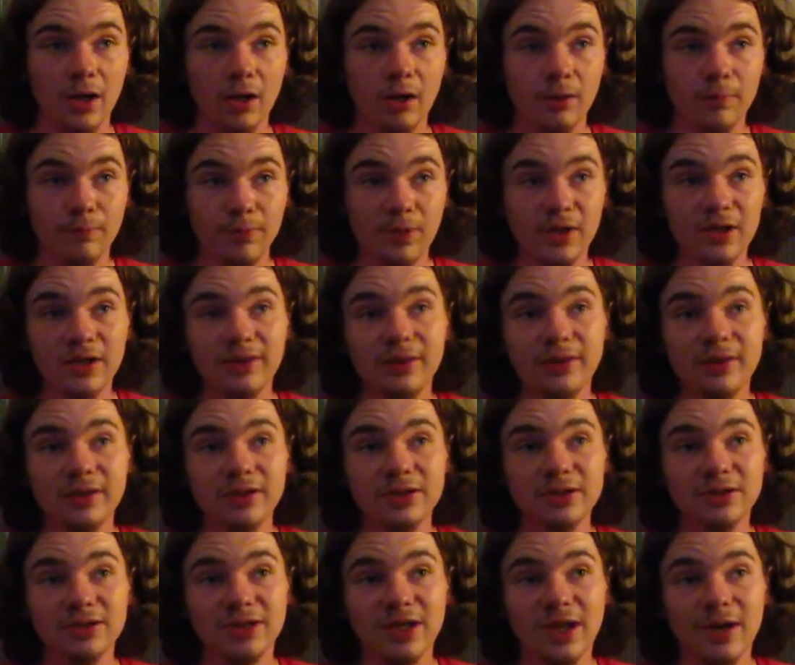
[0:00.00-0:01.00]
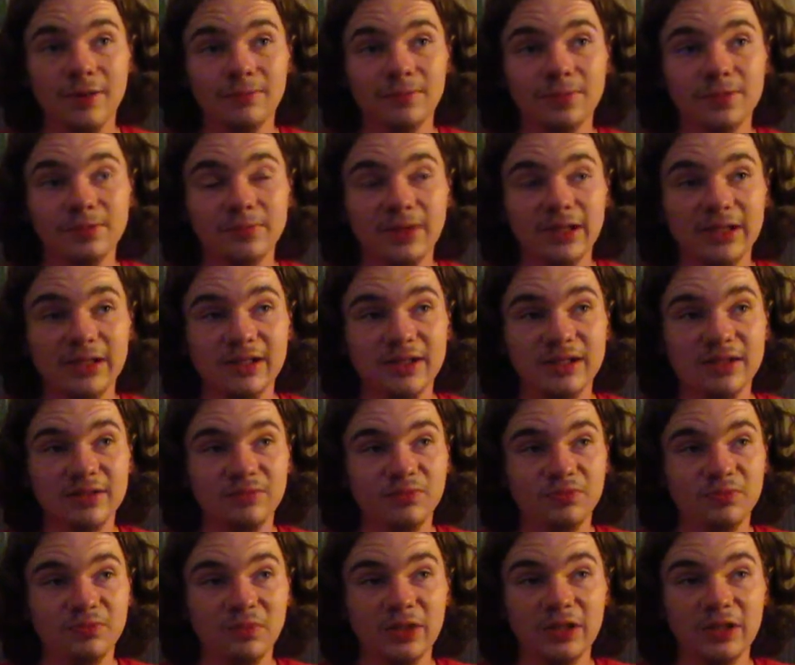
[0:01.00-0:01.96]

a big thing just happened in my life.